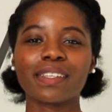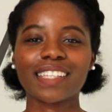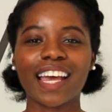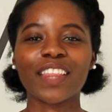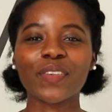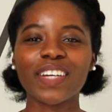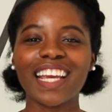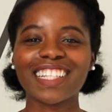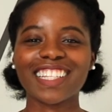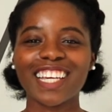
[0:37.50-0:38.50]
is Catherine
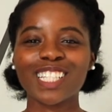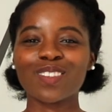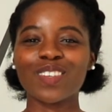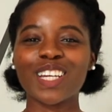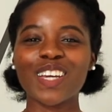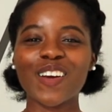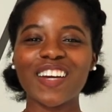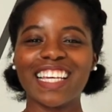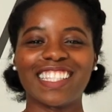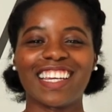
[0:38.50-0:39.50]
and today's video
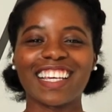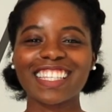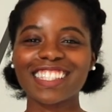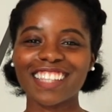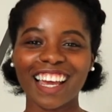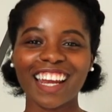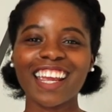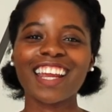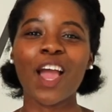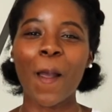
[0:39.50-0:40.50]
is an exciting